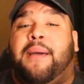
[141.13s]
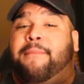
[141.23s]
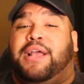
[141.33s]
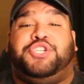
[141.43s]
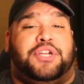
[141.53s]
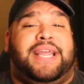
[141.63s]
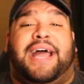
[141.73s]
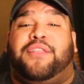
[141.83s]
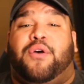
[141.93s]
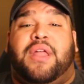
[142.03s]
Make sure you
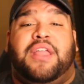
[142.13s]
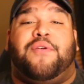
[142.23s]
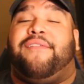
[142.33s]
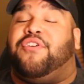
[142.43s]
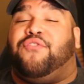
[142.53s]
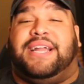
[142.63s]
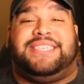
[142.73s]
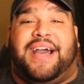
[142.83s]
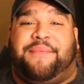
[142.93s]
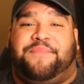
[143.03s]
download it. You'll have a great
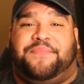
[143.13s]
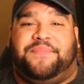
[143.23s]
time.